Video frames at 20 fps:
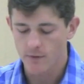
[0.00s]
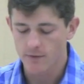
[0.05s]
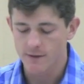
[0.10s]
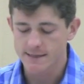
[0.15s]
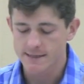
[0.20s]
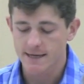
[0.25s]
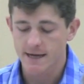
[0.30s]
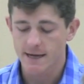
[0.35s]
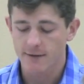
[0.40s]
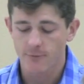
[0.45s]

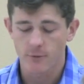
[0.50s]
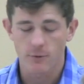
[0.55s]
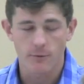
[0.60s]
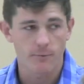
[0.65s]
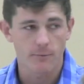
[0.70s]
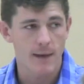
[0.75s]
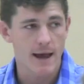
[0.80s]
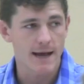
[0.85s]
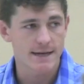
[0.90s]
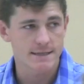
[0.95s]
This task force
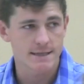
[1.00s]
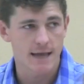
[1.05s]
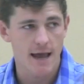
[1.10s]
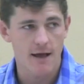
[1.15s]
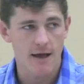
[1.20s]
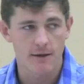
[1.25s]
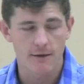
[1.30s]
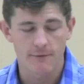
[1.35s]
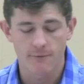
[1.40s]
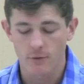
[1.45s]
passed the
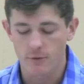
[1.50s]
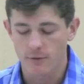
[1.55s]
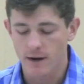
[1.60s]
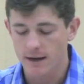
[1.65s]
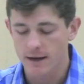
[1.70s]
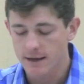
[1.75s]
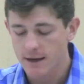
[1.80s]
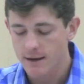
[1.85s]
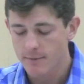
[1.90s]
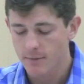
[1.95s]
ALEC voter
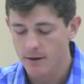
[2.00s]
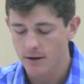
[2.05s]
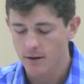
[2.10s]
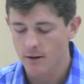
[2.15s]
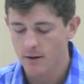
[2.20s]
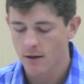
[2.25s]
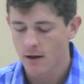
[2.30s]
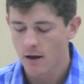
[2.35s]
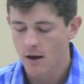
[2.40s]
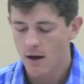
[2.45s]
ID
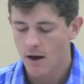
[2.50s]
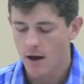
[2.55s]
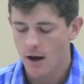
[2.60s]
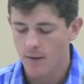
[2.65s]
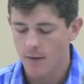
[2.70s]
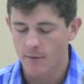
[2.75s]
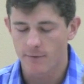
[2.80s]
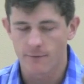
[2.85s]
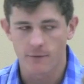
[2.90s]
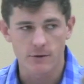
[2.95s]
bill,
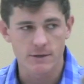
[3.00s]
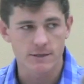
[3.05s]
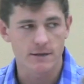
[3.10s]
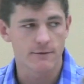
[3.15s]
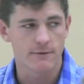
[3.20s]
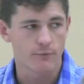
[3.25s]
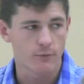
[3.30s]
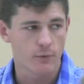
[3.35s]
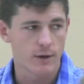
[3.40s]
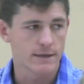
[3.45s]
a version
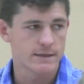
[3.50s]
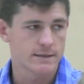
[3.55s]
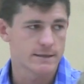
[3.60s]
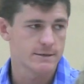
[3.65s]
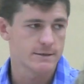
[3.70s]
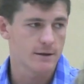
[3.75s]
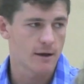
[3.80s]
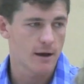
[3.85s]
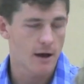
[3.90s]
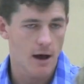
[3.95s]
of which
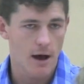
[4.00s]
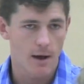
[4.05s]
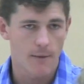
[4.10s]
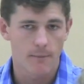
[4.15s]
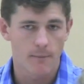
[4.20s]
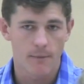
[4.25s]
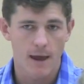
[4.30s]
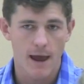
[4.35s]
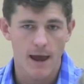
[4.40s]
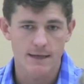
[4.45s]

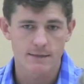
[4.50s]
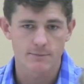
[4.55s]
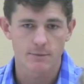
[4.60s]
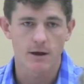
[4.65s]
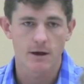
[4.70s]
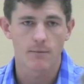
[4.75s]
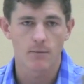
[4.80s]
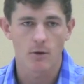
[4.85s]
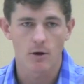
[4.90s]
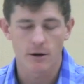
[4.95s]
has
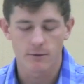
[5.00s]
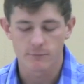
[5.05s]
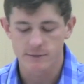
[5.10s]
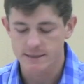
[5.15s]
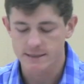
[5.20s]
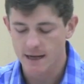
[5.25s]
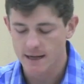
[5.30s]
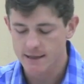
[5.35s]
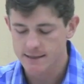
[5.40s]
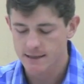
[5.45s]
become law in
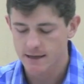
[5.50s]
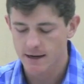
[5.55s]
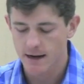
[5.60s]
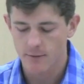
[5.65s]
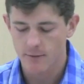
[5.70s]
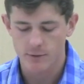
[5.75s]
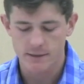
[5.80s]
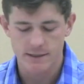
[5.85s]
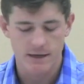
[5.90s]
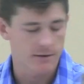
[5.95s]
Wisconsin,
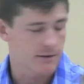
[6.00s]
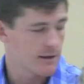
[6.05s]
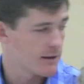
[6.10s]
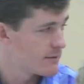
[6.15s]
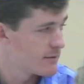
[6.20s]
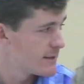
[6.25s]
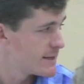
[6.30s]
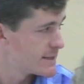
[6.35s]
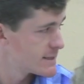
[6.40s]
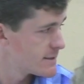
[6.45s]
and which I
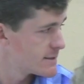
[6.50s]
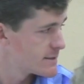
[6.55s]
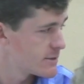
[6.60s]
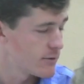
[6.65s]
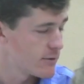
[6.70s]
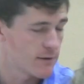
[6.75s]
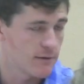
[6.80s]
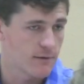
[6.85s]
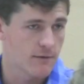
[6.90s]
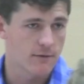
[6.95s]
think Lisa is
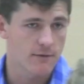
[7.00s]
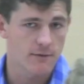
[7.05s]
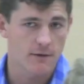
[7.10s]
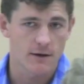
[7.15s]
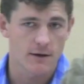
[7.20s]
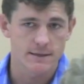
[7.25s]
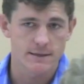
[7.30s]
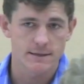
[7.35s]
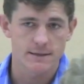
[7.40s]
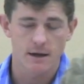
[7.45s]
going to
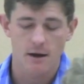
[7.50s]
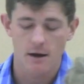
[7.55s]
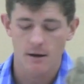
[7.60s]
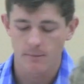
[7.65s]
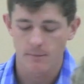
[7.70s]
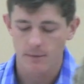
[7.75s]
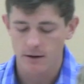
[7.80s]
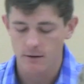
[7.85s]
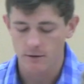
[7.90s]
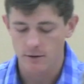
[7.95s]
discuss
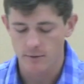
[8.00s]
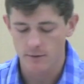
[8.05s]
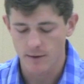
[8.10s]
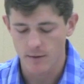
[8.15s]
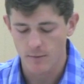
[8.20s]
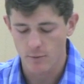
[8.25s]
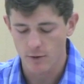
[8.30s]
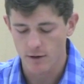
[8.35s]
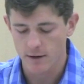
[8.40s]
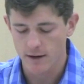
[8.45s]
in a little
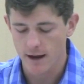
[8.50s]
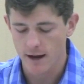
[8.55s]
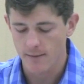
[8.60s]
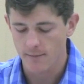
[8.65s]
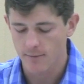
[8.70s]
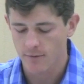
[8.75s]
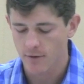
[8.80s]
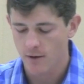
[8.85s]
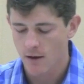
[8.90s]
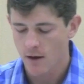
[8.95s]
bit more
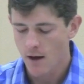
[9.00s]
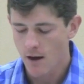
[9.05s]
depth.